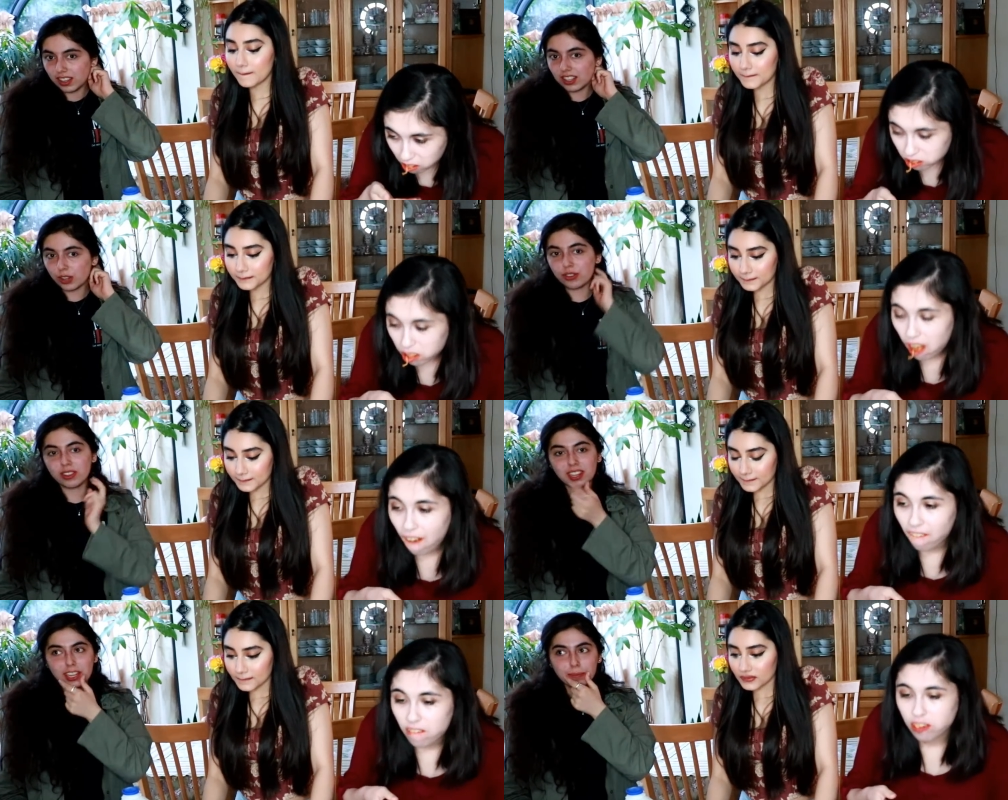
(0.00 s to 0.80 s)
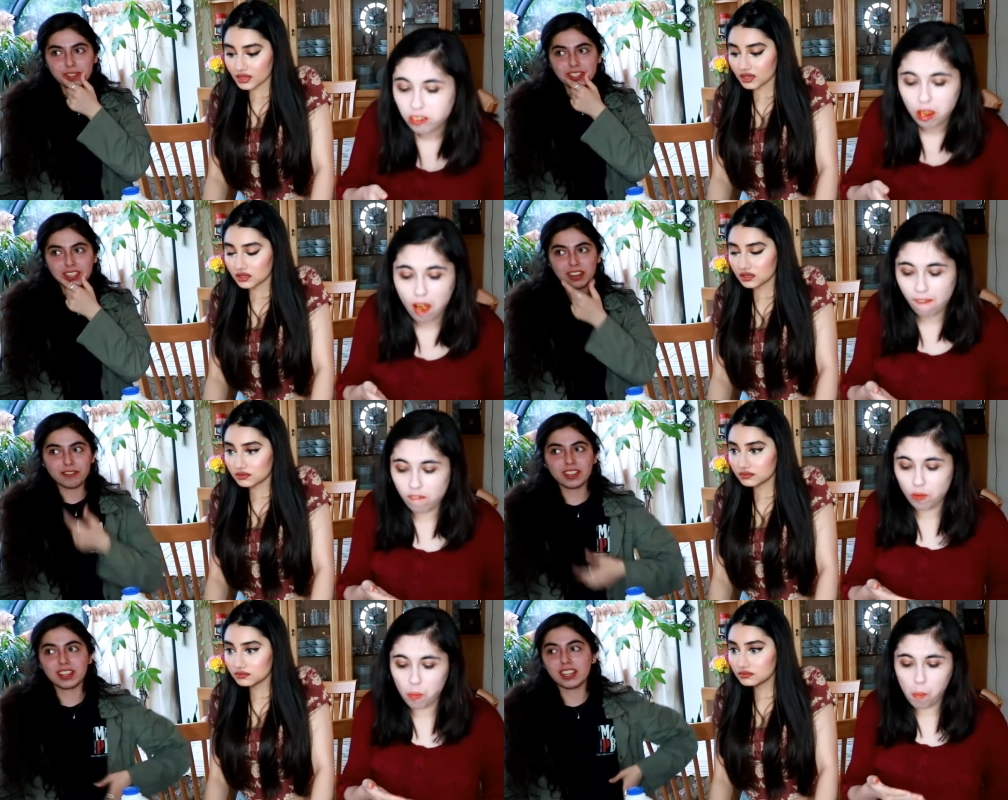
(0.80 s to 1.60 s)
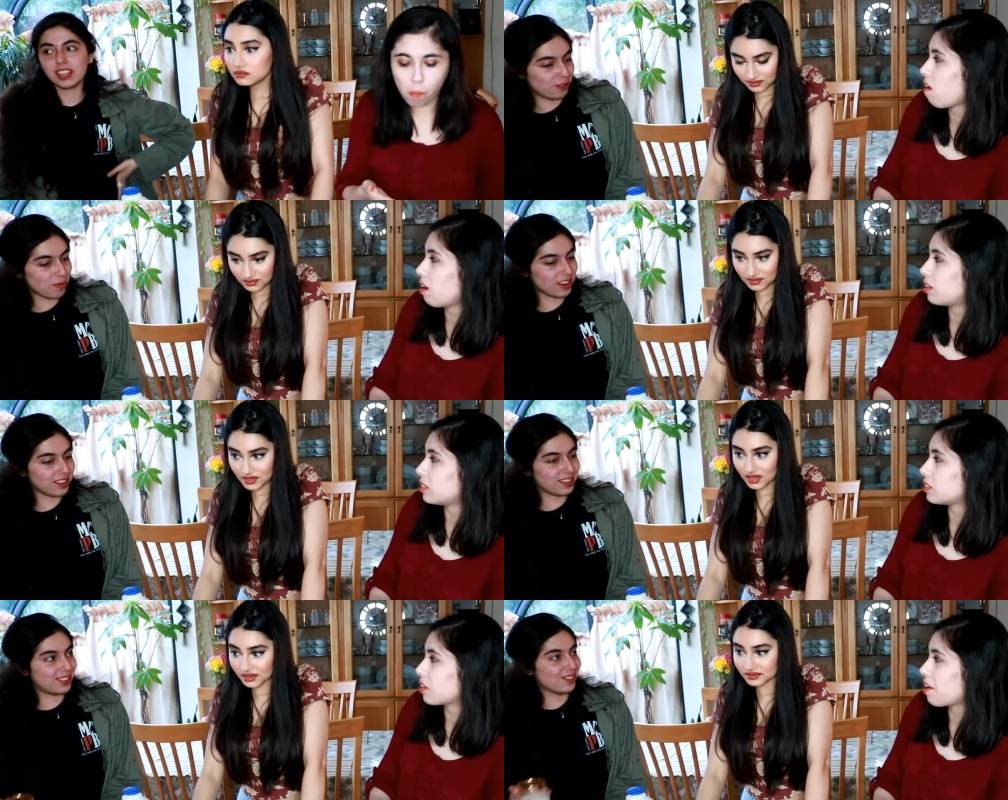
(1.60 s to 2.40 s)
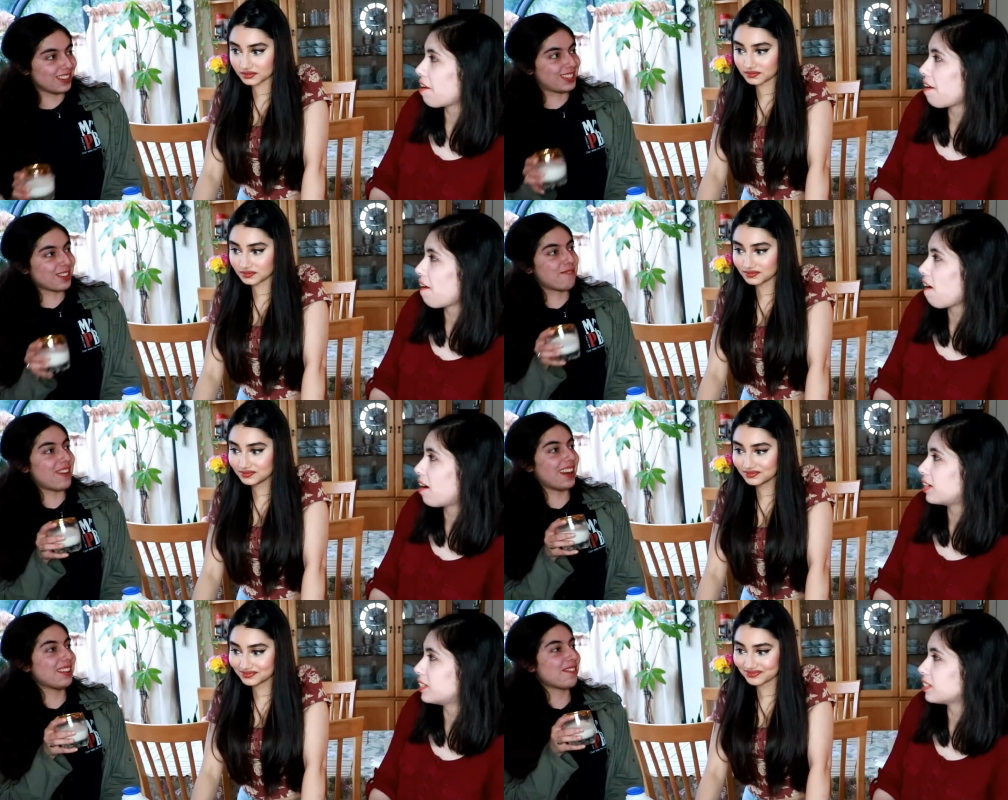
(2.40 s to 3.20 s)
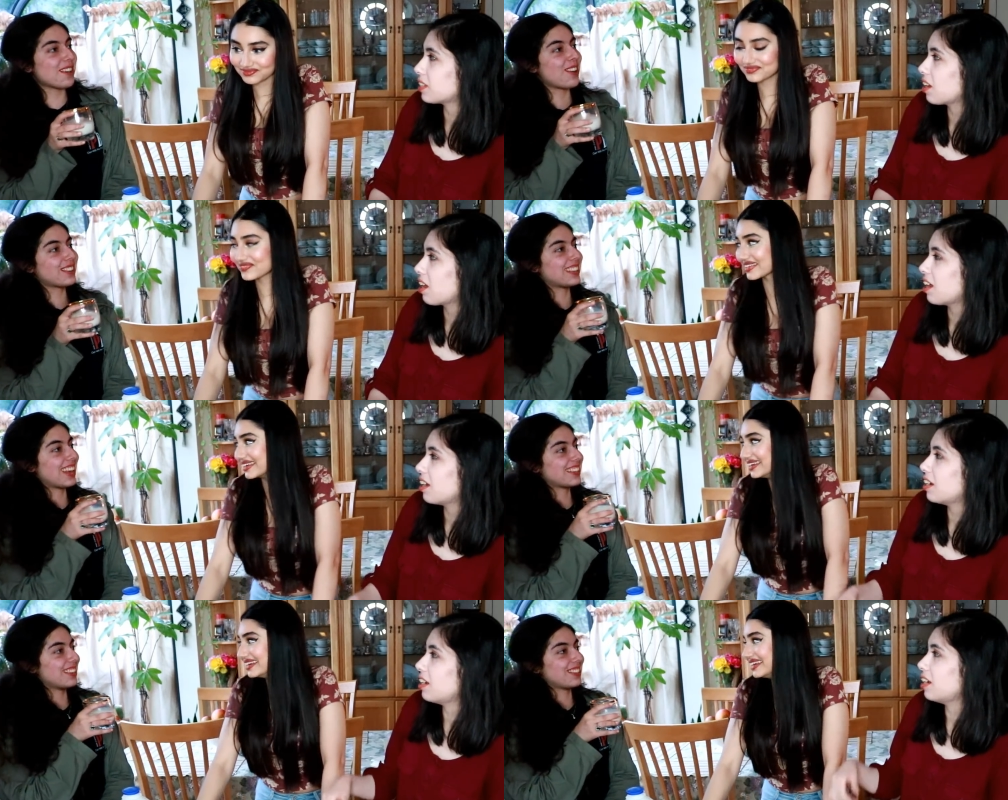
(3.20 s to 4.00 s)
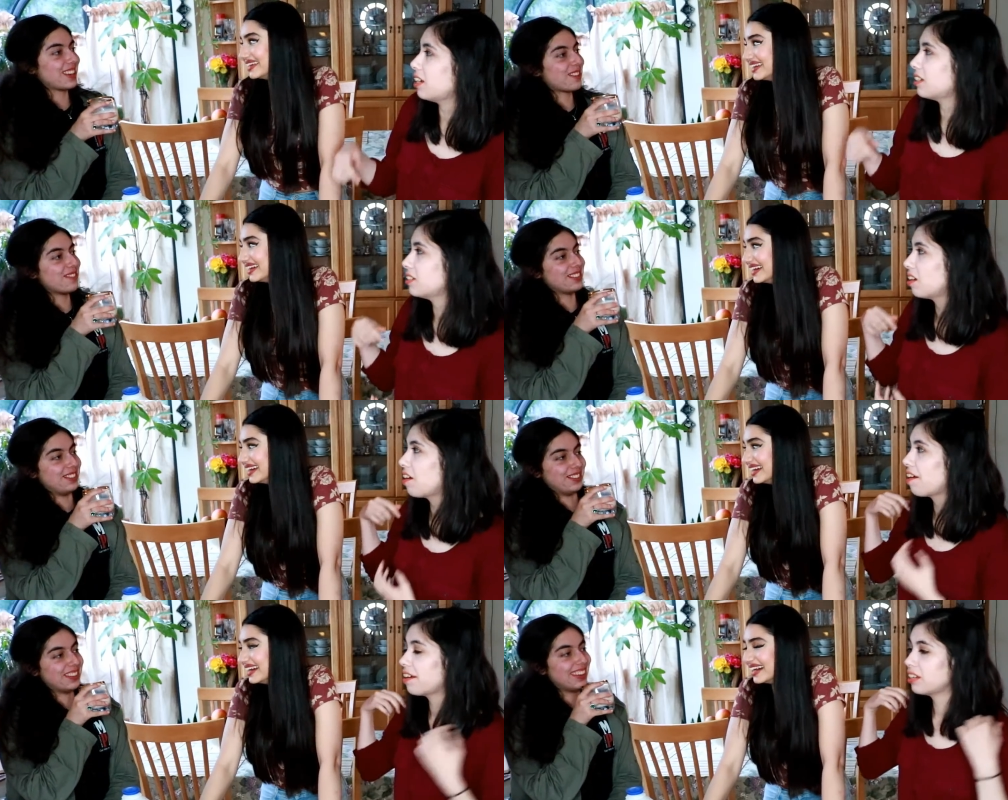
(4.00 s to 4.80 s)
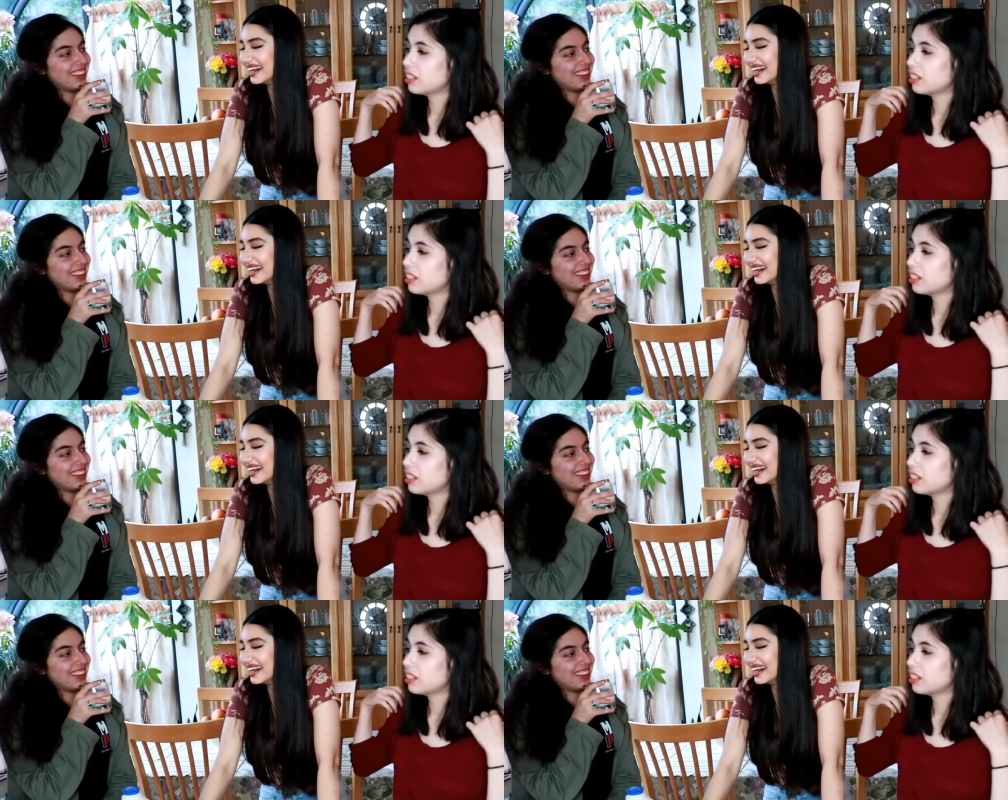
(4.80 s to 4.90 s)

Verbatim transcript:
Speaker 1: It's on your lips and everything. You wanted to do it so badly. Remember I was texting, I was like, I don't want to do